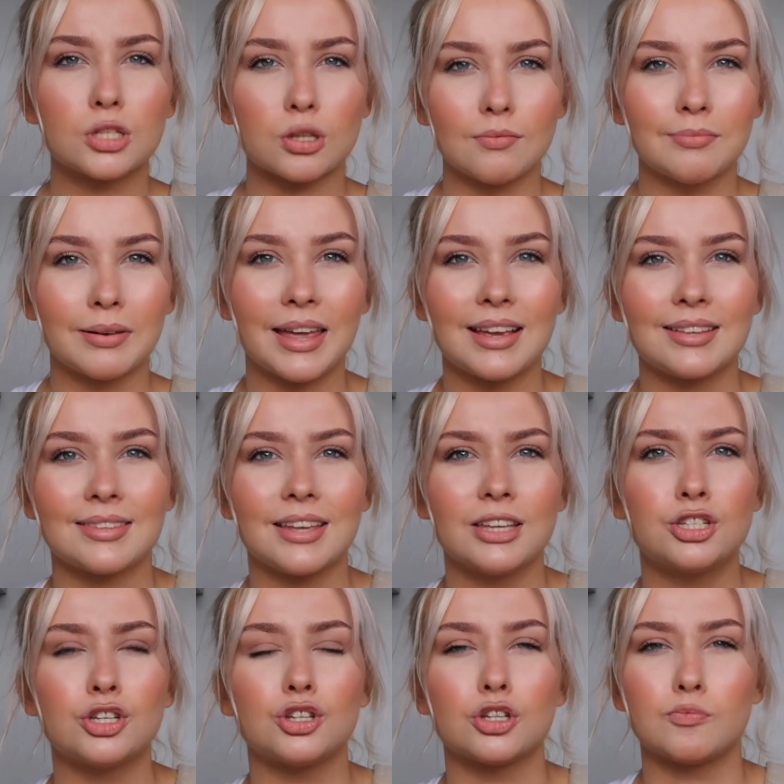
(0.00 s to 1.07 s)
some
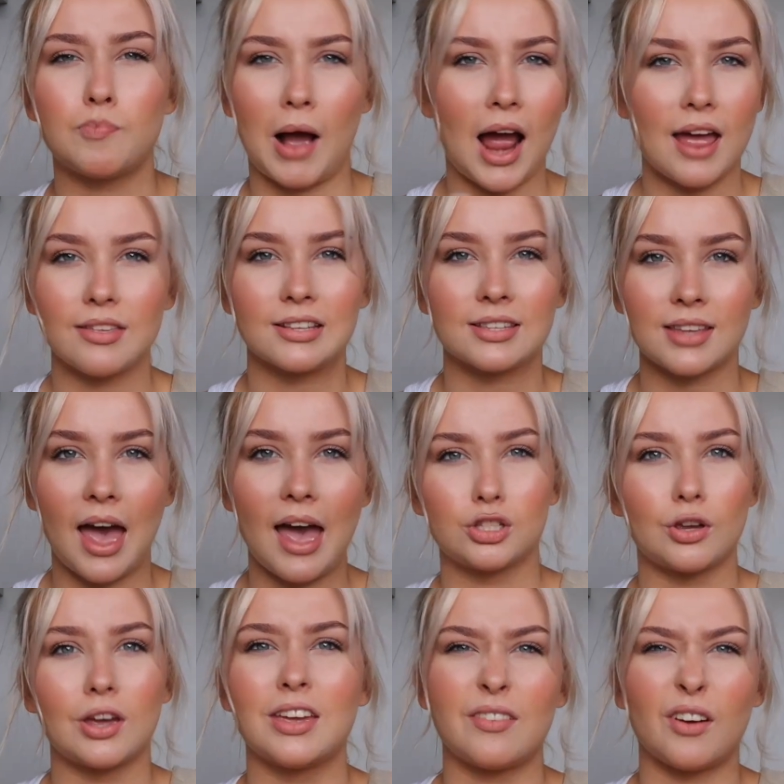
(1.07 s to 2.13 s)
places you just buy the set so
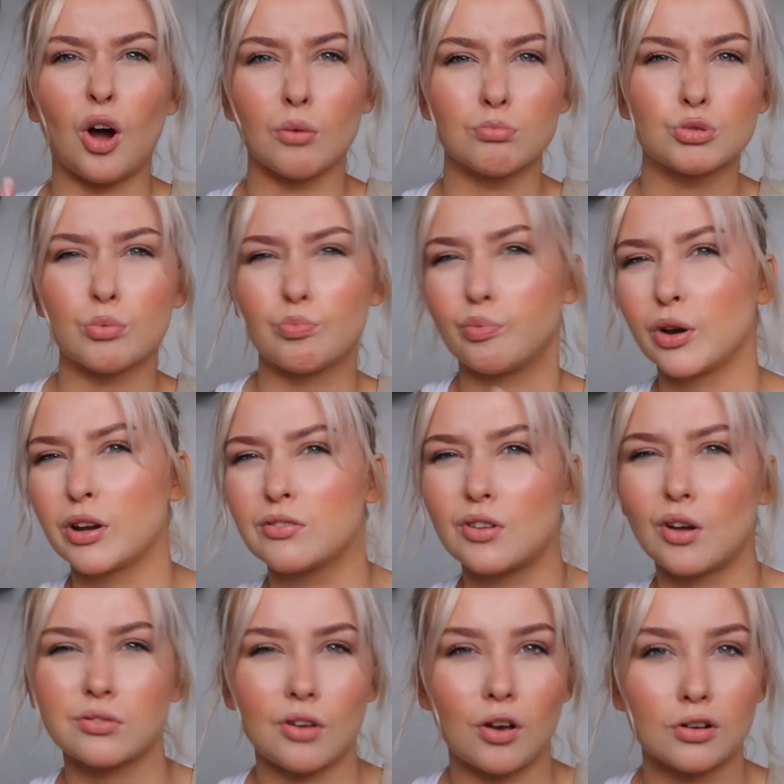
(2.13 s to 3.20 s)
so it even comes with briefs
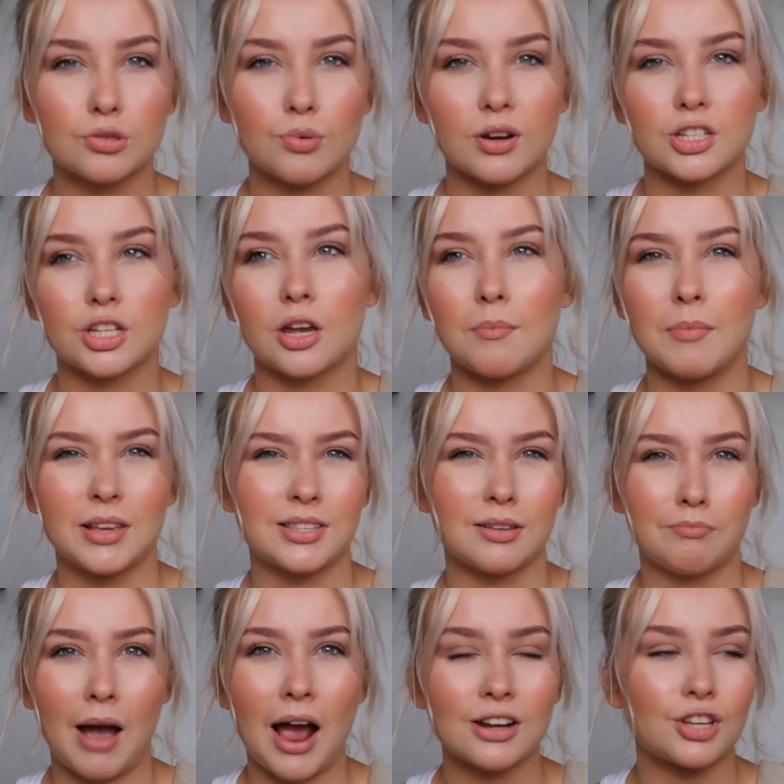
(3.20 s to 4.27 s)
or thongs, whereas you can mix
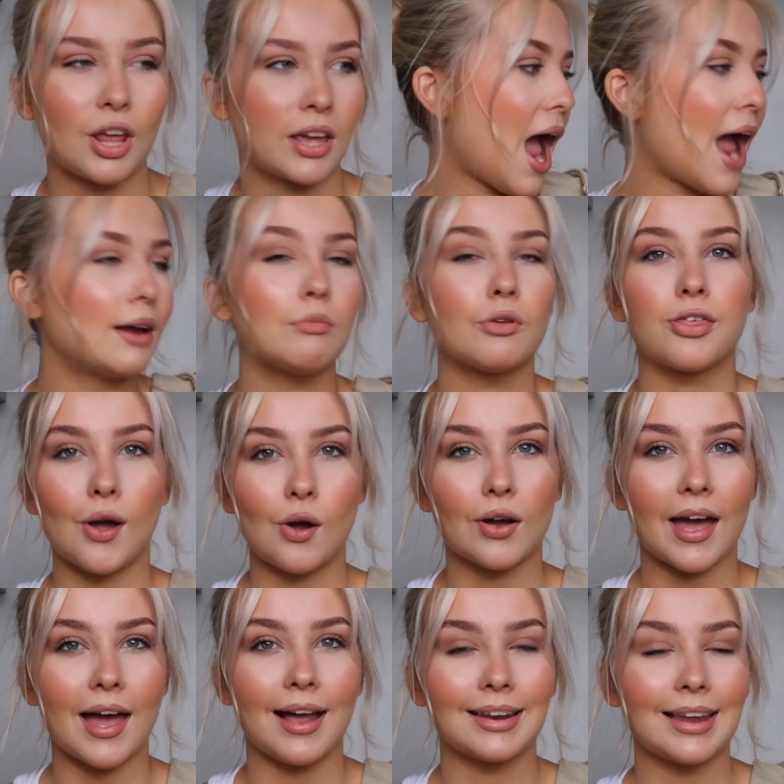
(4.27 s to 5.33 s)
and match. Like, I am a thong
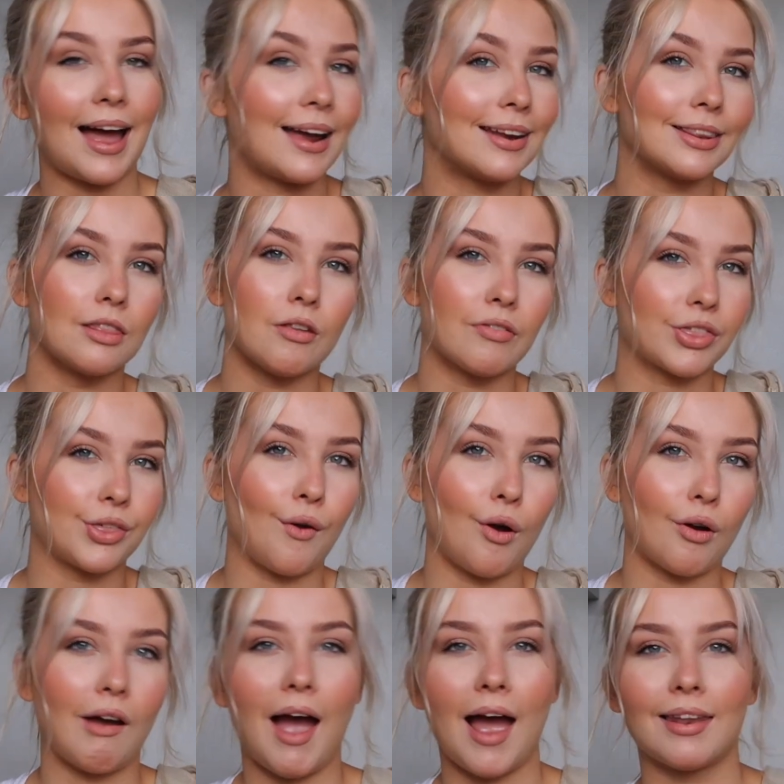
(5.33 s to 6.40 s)
girl. I love a
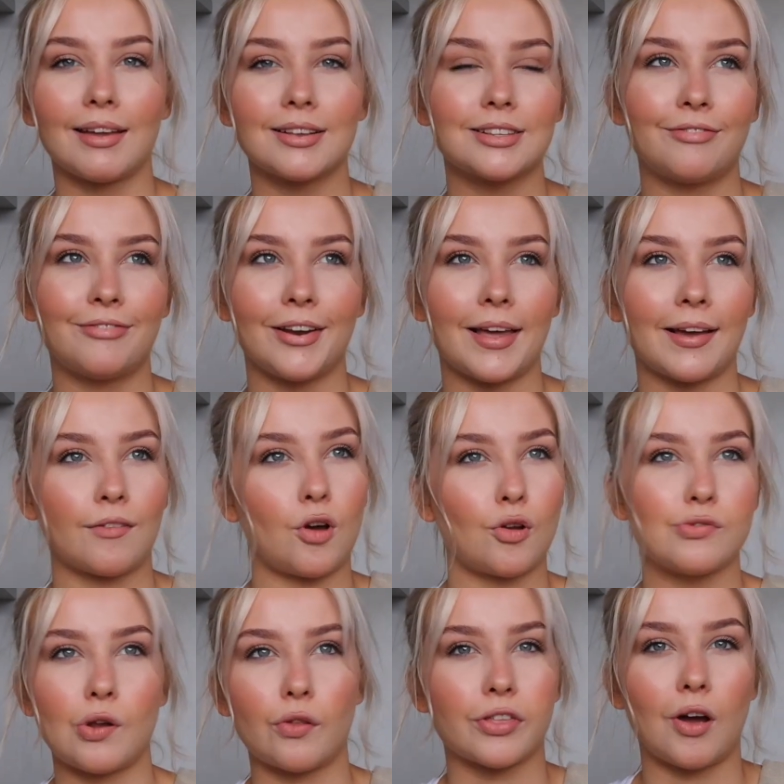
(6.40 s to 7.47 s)
thong. I like to feel like I've
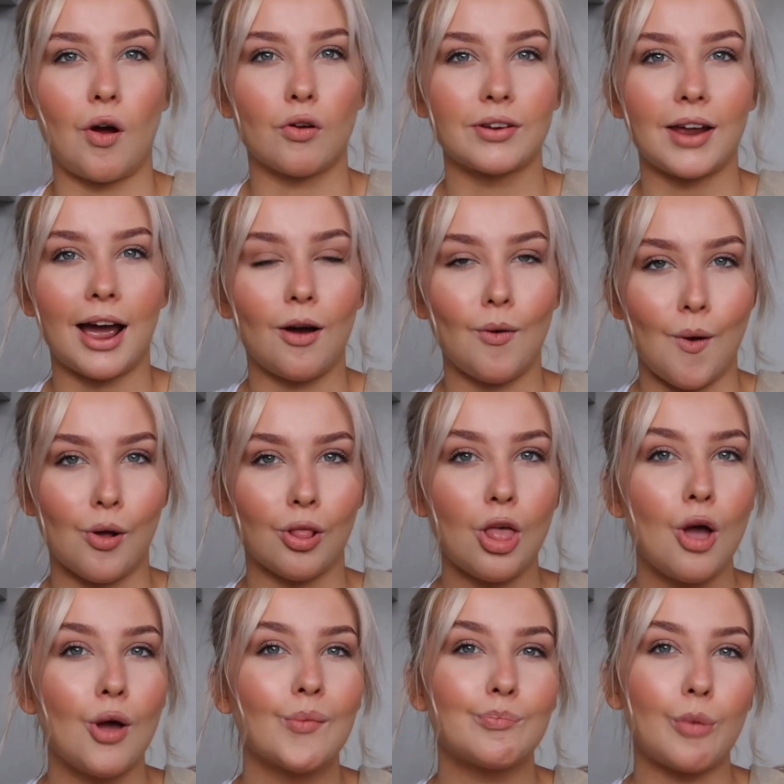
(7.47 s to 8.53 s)
got nothing on at all.
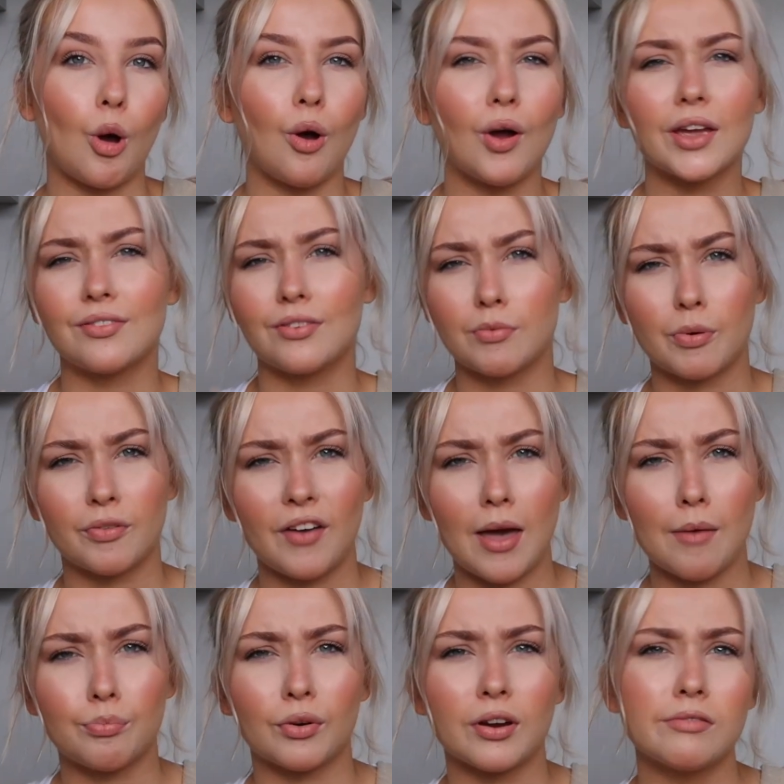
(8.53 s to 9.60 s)
But if you
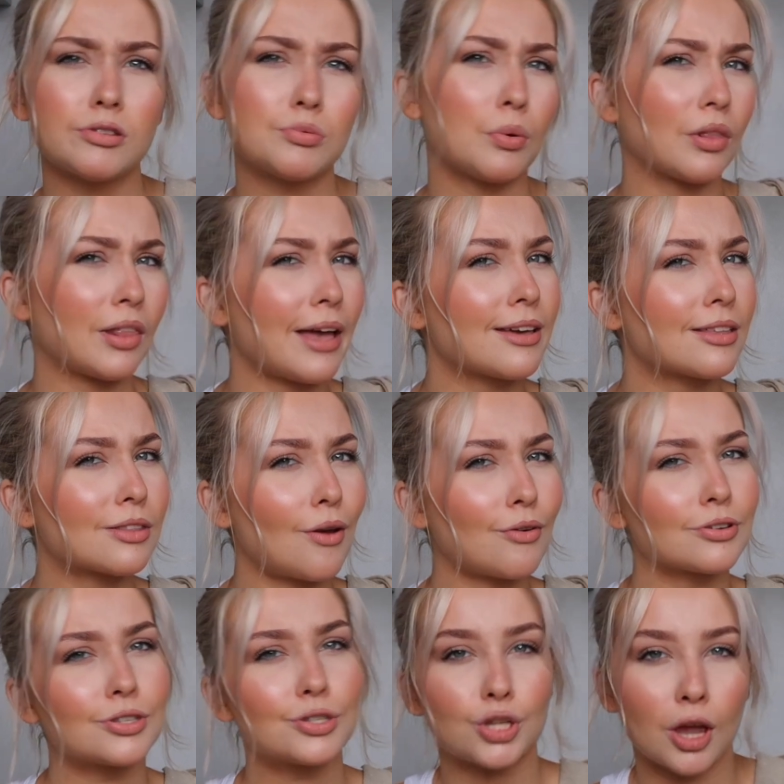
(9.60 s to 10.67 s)
prefer briefs but like
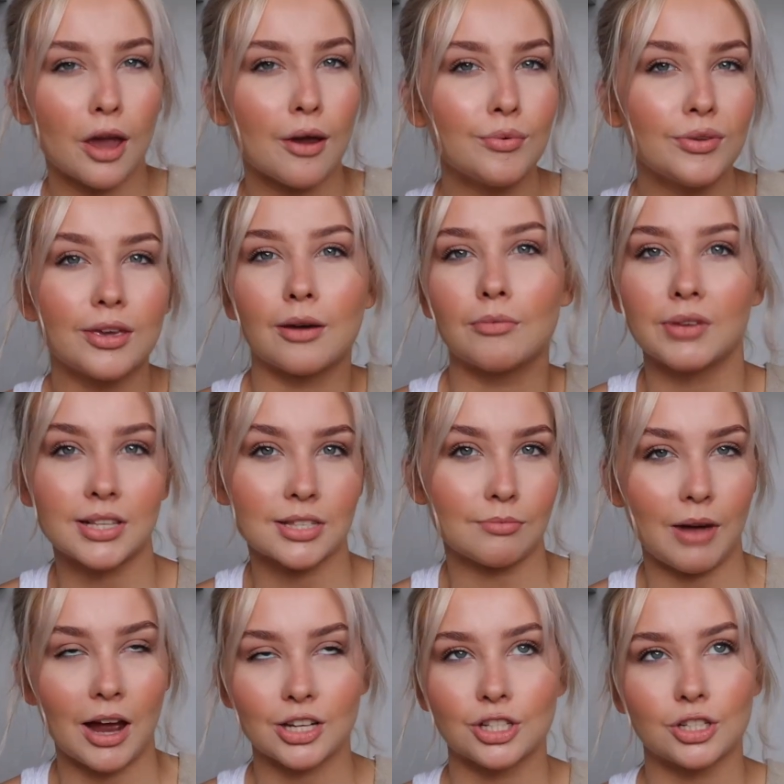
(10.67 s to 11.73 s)
thongs too, you can mix and
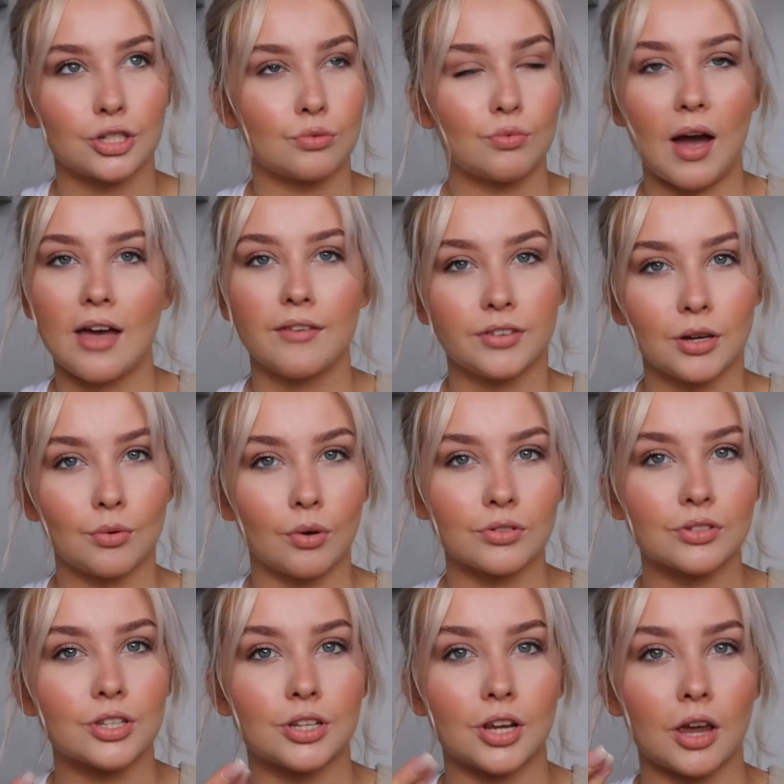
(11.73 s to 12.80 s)
match and do whatever you
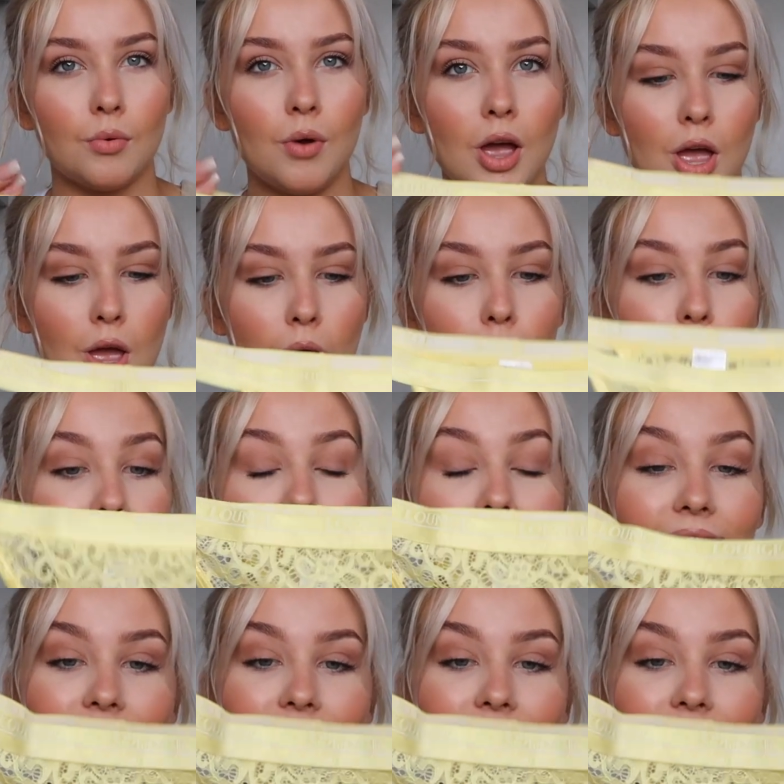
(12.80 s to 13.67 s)
want to do. But yeah,